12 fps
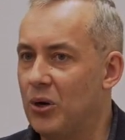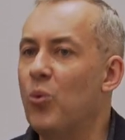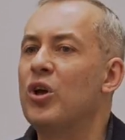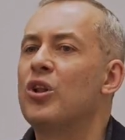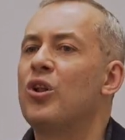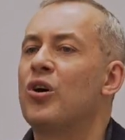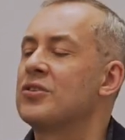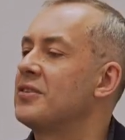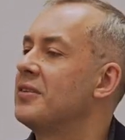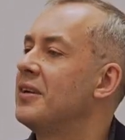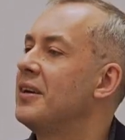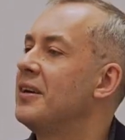We
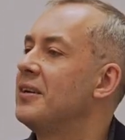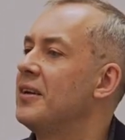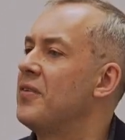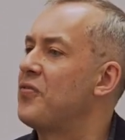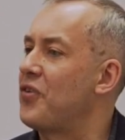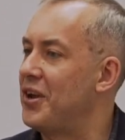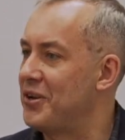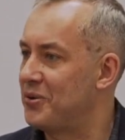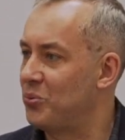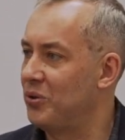lost a friend.